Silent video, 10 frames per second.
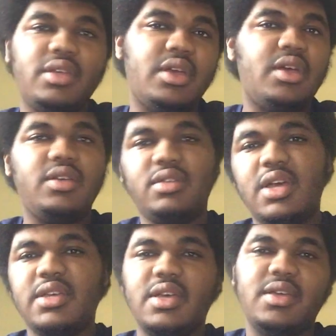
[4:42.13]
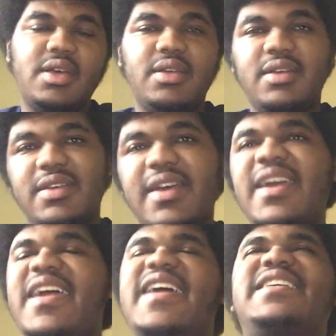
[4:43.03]

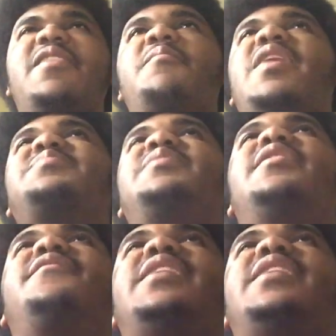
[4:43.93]
It kind of reminds me of,